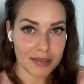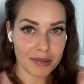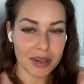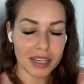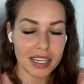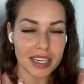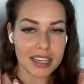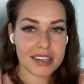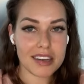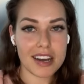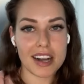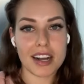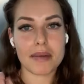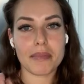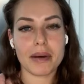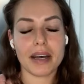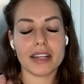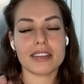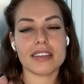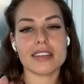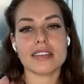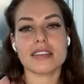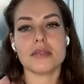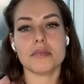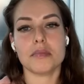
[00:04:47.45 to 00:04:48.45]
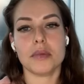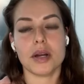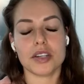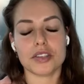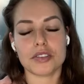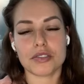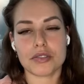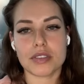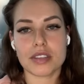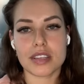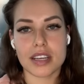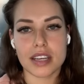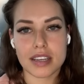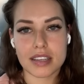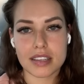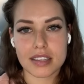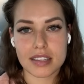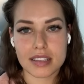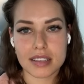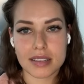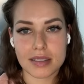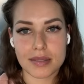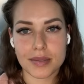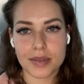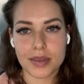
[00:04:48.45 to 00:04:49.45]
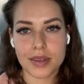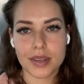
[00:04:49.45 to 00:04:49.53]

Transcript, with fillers: We're going to talk about this in Module 6